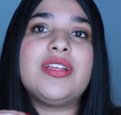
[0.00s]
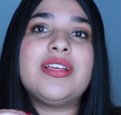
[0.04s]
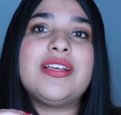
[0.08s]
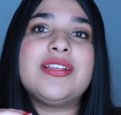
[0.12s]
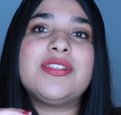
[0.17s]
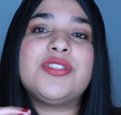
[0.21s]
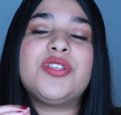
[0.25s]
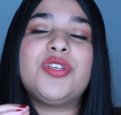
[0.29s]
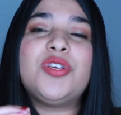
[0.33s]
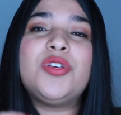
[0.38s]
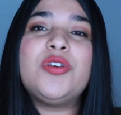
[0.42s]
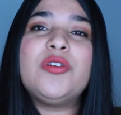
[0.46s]

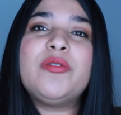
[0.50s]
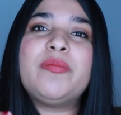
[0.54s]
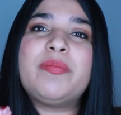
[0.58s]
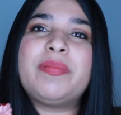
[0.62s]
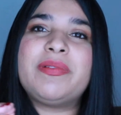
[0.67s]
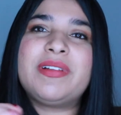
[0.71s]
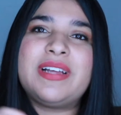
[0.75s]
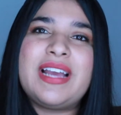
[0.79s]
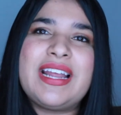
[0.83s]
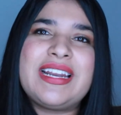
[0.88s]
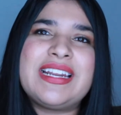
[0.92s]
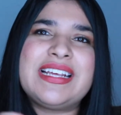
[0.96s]
you
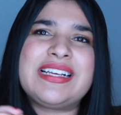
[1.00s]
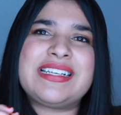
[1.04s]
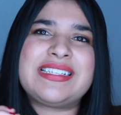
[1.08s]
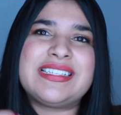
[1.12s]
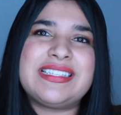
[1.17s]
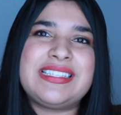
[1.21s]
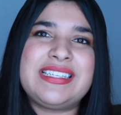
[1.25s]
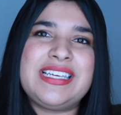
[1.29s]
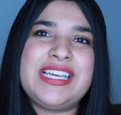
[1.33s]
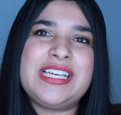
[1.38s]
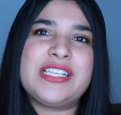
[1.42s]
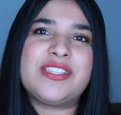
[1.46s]
planting
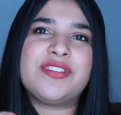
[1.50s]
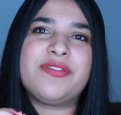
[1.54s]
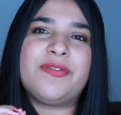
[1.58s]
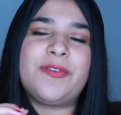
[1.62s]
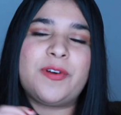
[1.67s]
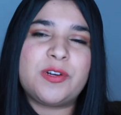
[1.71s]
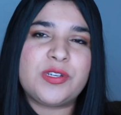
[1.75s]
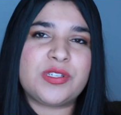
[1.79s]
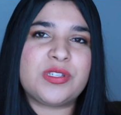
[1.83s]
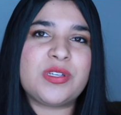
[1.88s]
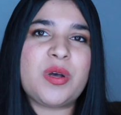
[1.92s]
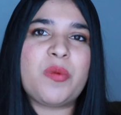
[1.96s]
seeds
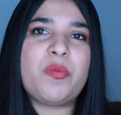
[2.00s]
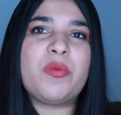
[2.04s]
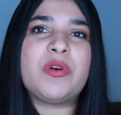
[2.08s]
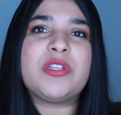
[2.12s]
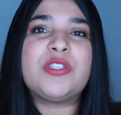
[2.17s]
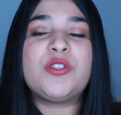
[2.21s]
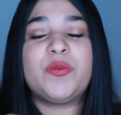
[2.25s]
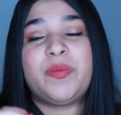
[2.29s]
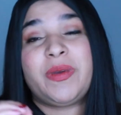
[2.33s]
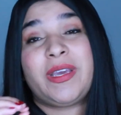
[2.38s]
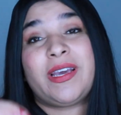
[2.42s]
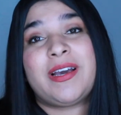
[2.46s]
for
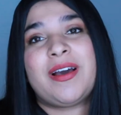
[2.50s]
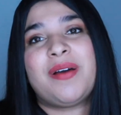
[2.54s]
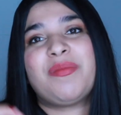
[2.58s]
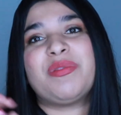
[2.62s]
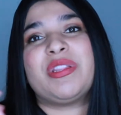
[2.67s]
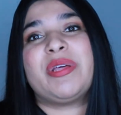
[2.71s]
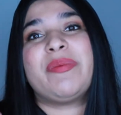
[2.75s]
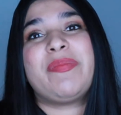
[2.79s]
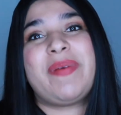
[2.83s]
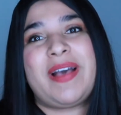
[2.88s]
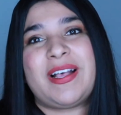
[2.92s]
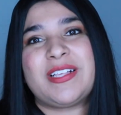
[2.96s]
someone to become
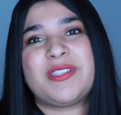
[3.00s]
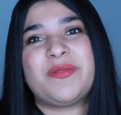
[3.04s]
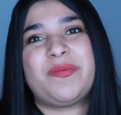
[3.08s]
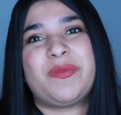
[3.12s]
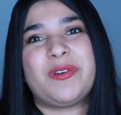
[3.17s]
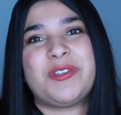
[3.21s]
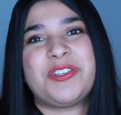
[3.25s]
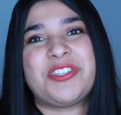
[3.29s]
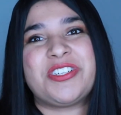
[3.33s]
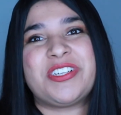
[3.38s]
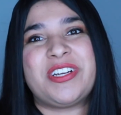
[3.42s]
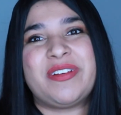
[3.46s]
the best
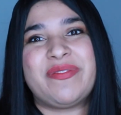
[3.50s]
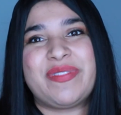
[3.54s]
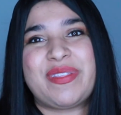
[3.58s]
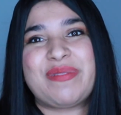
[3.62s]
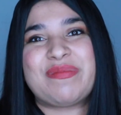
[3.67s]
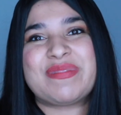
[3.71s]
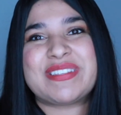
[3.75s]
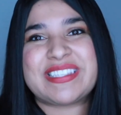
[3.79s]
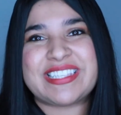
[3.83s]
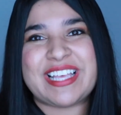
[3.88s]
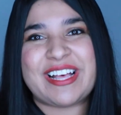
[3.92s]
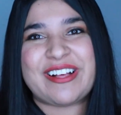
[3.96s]
version of
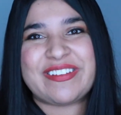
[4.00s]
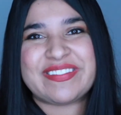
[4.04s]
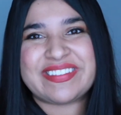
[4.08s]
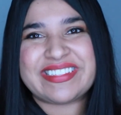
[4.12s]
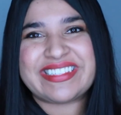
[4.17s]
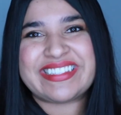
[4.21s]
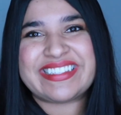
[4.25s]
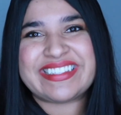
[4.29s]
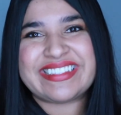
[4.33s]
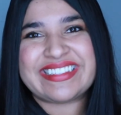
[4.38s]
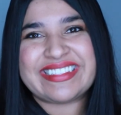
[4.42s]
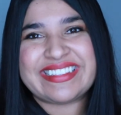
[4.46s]
themselves.